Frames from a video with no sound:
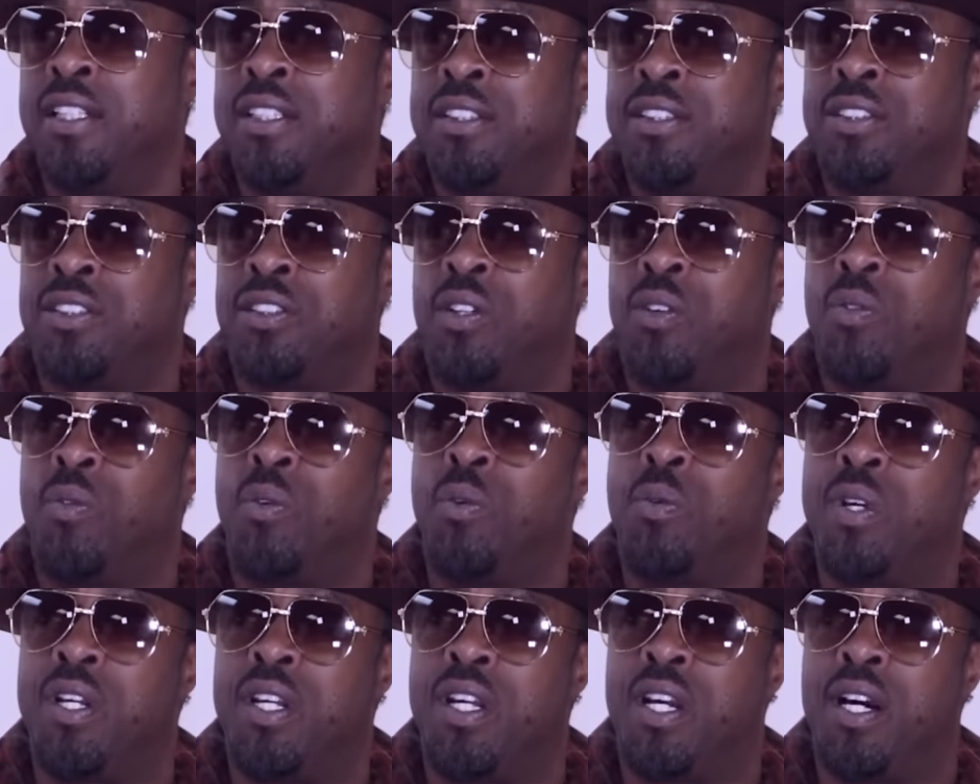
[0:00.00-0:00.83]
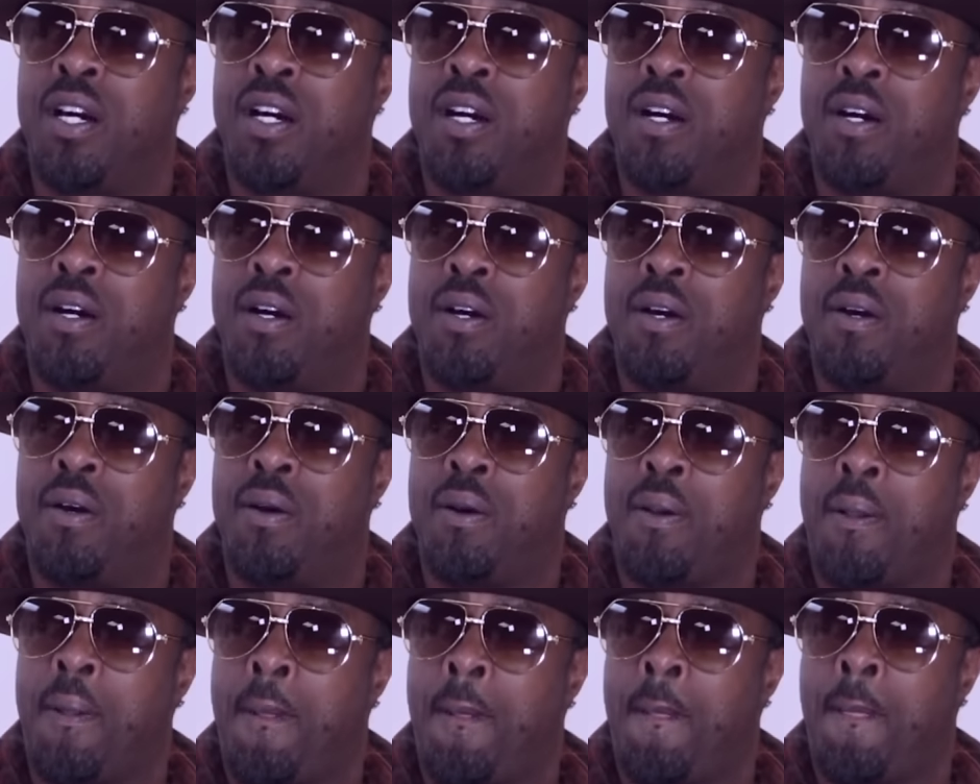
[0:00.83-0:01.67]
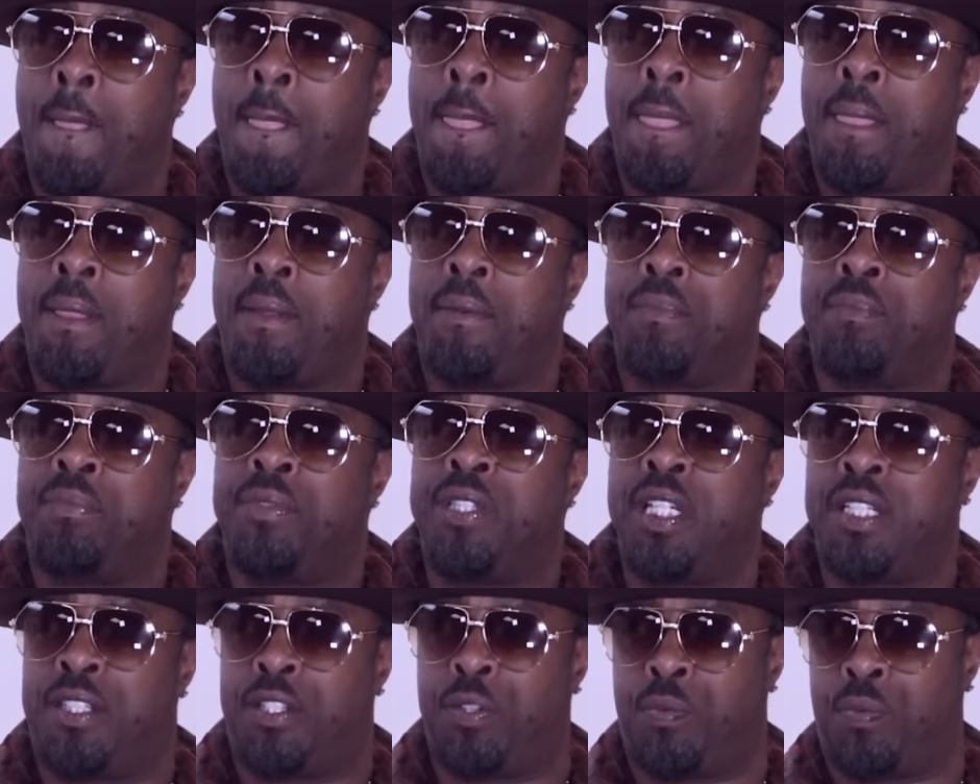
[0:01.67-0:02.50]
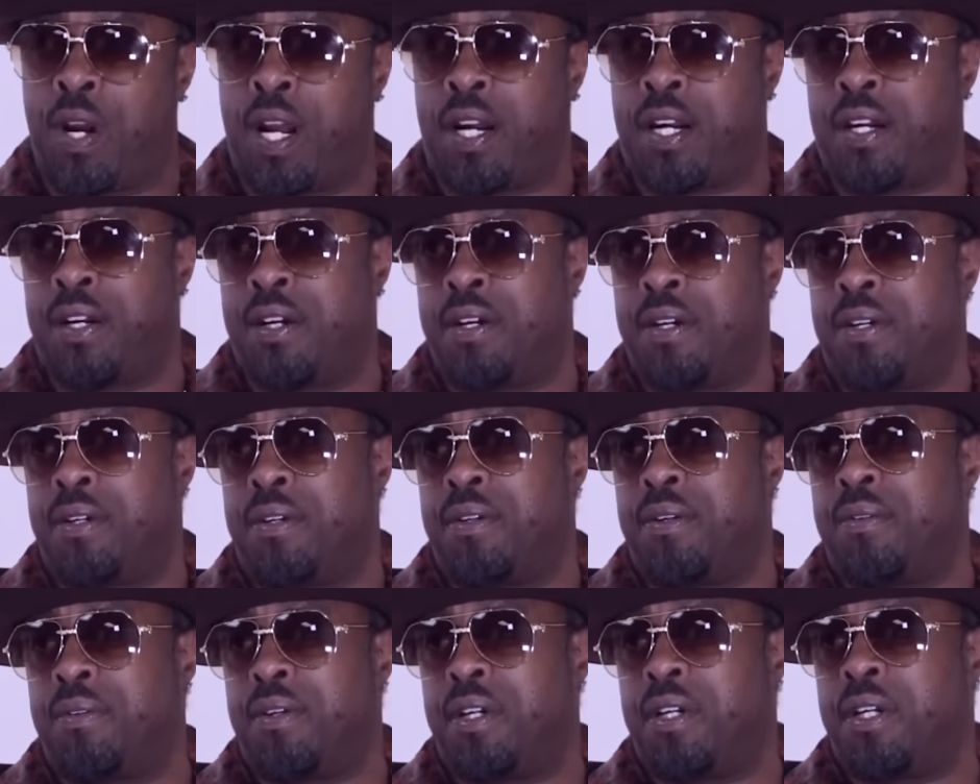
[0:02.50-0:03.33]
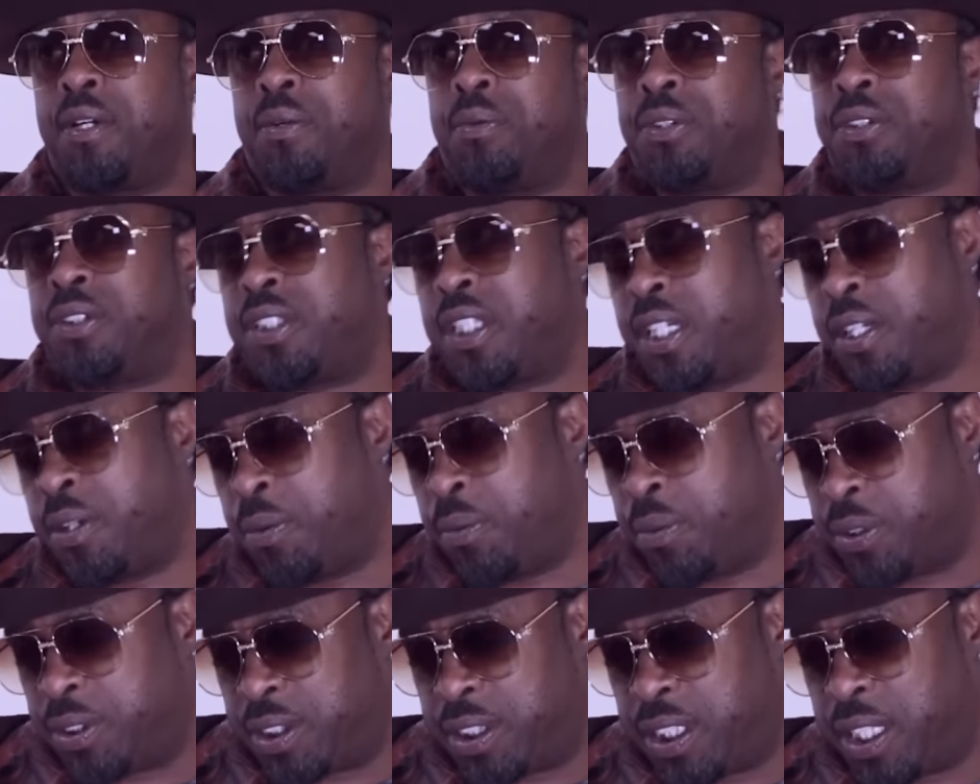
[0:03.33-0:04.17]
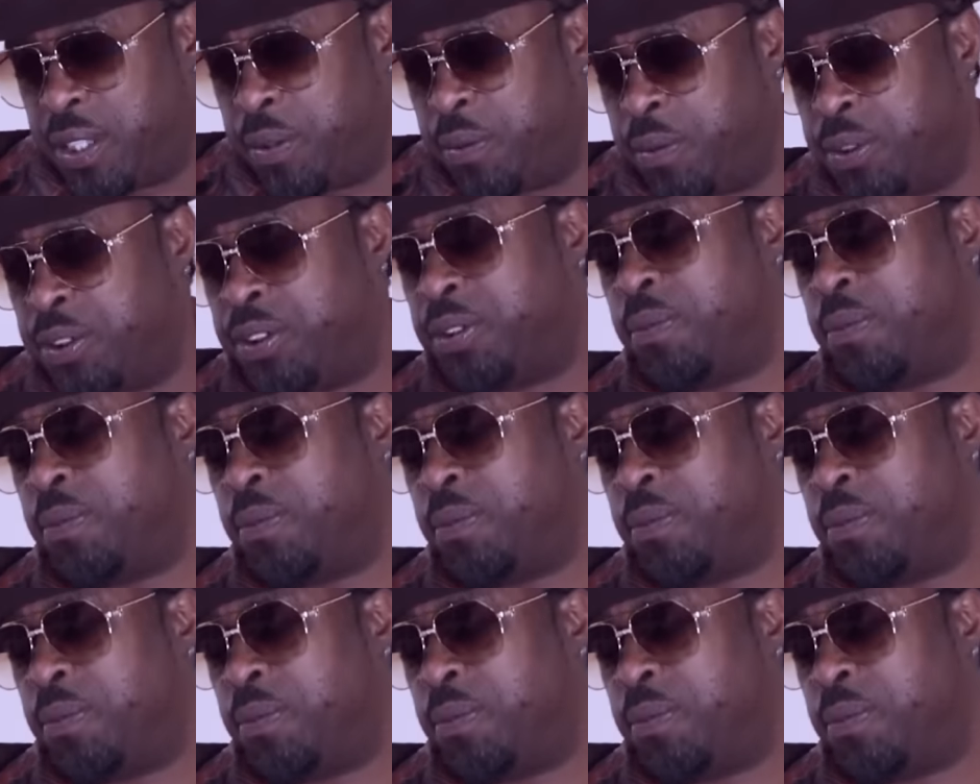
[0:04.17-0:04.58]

So okay. when we uh, did the record, it was it was it was